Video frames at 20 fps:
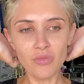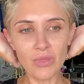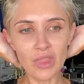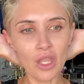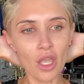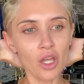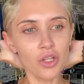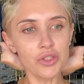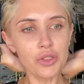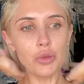
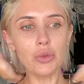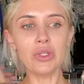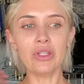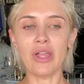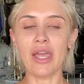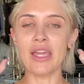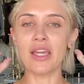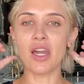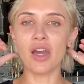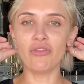I'll do a
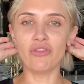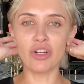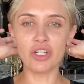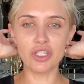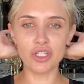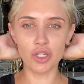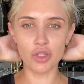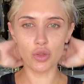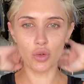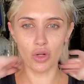light coverage
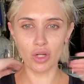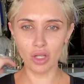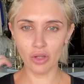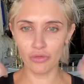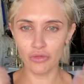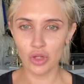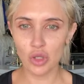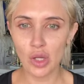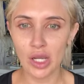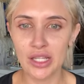tutorial for
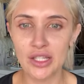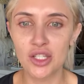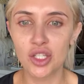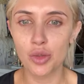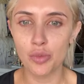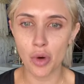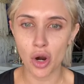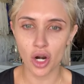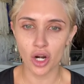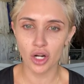you guys
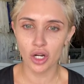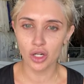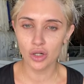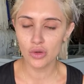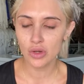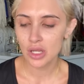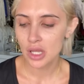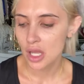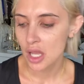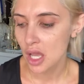tomorrow
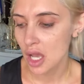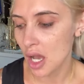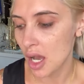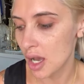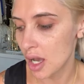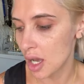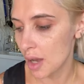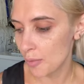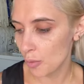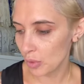
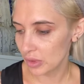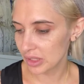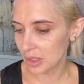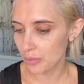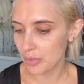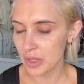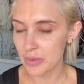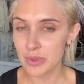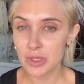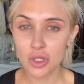um, with the
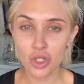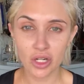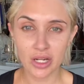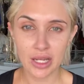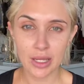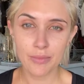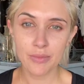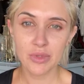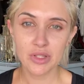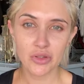BB
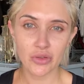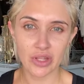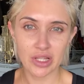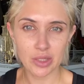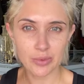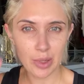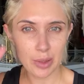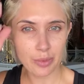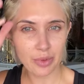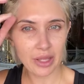cream. So that's
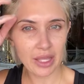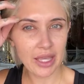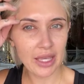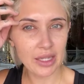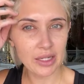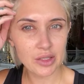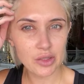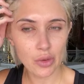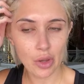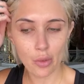my plan.
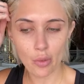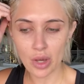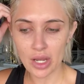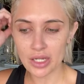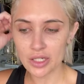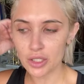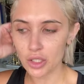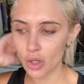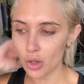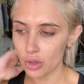So I wanted
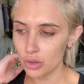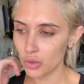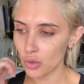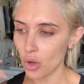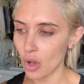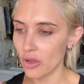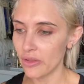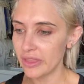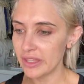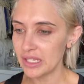to go through
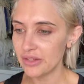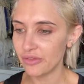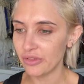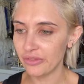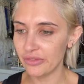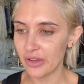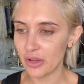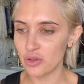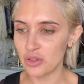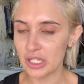all the different
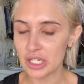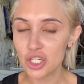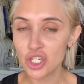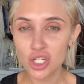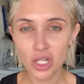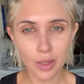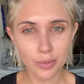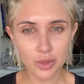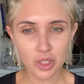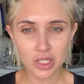foundation
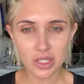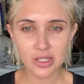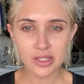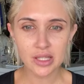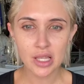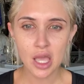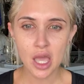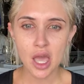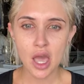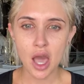options.
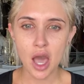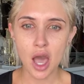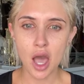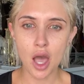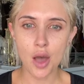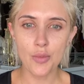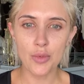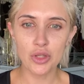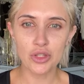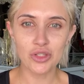
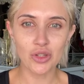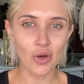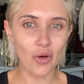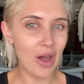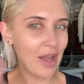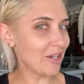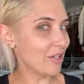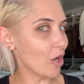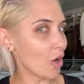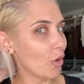Um, so I
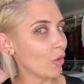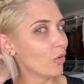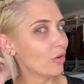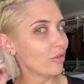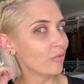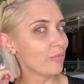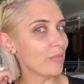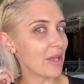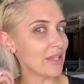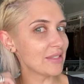know
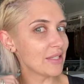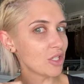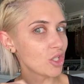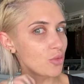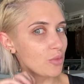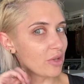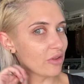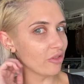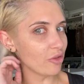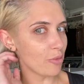Message
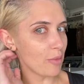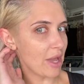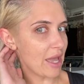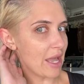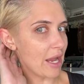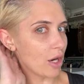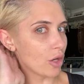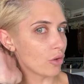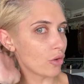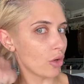me for my
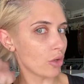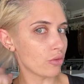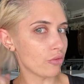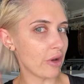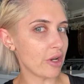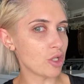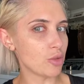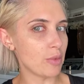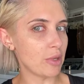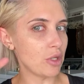hair growth
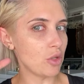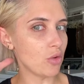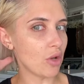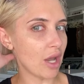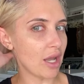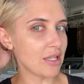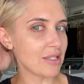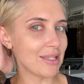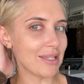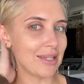regimen, you
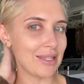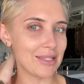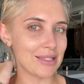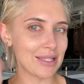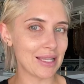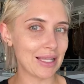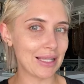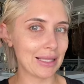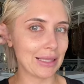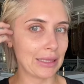guys. It is
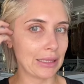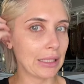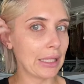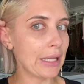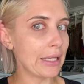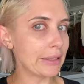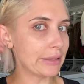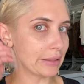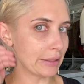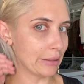
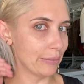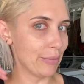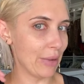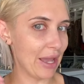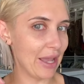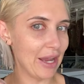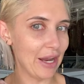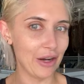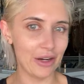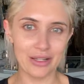lit. My
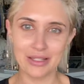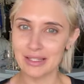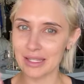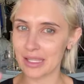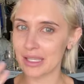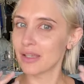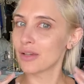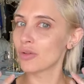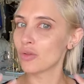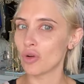hair is
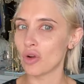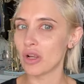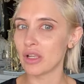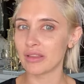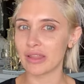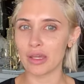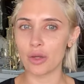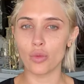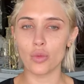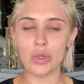like growing
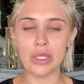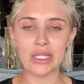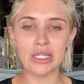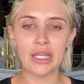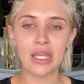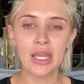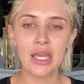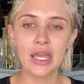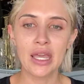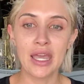like a weed.
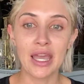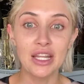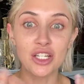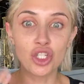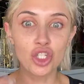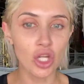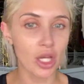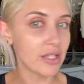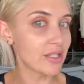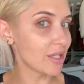I
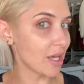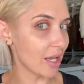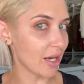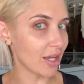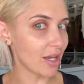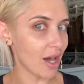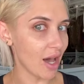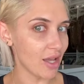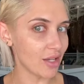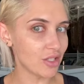just got it
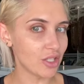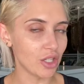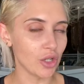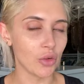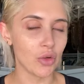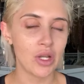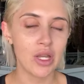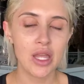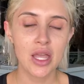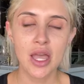cut too.
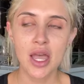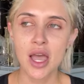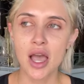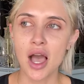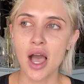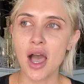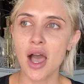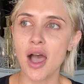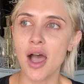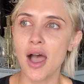
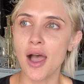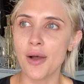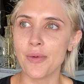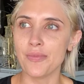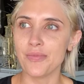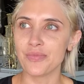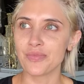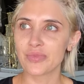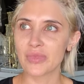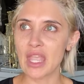
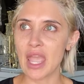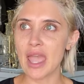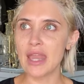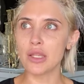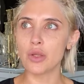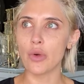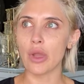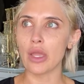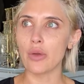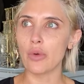Um,
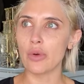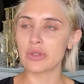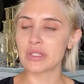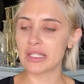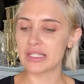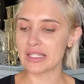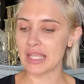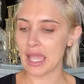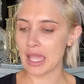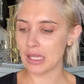anyway, what was I
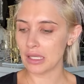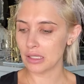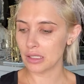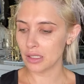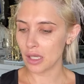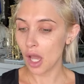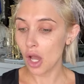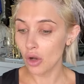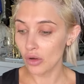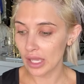saying?
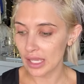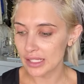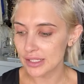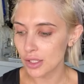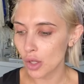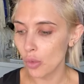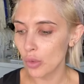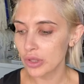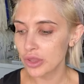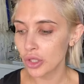Okay, so
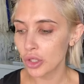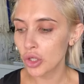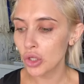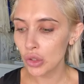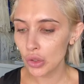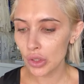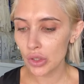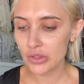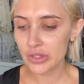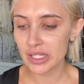with the
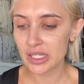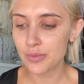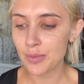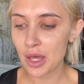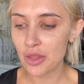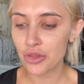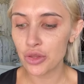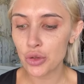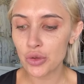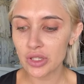kudos this
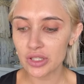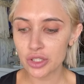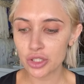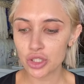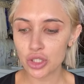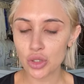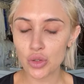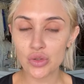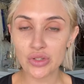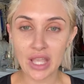month, you get to
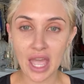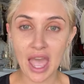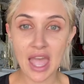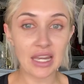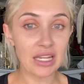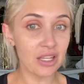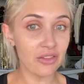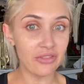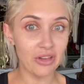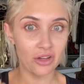choose
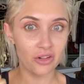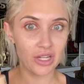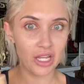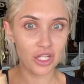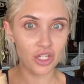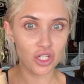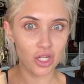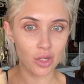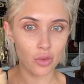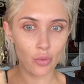any
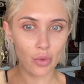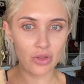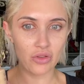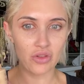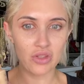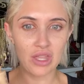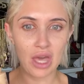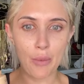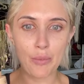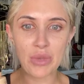foundation, whether
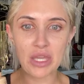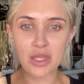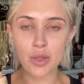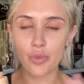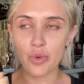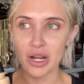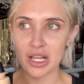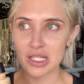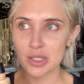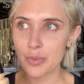that be the
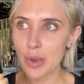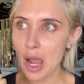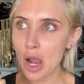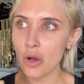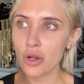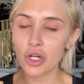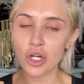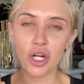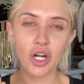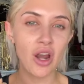pressed
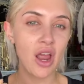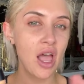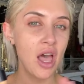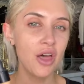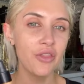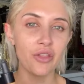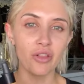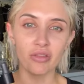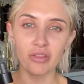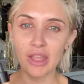powder,
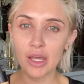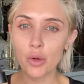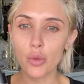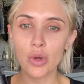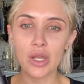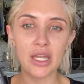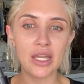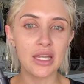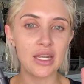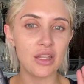the
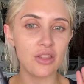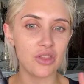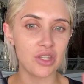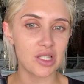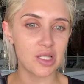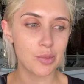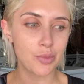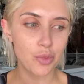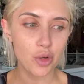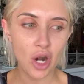liquid, the
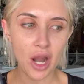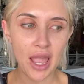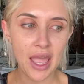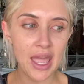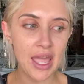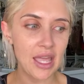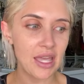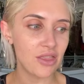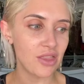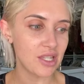
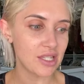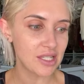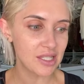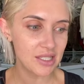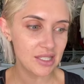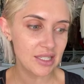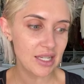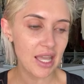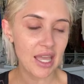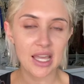spray, the
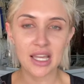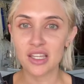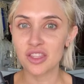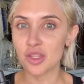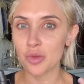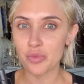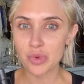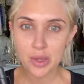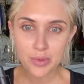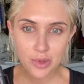stick, the
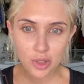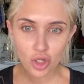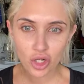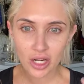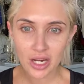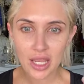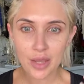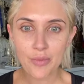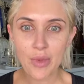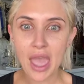BB
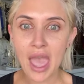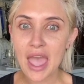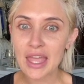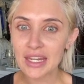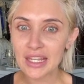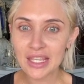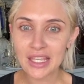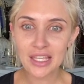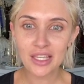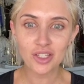cream,
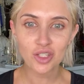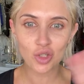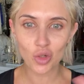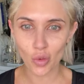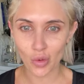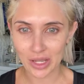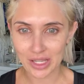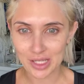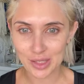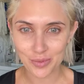any
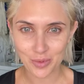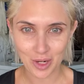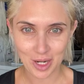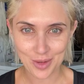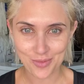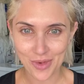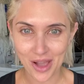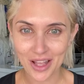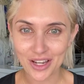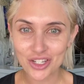choice pretty
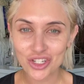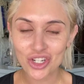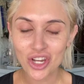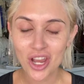much.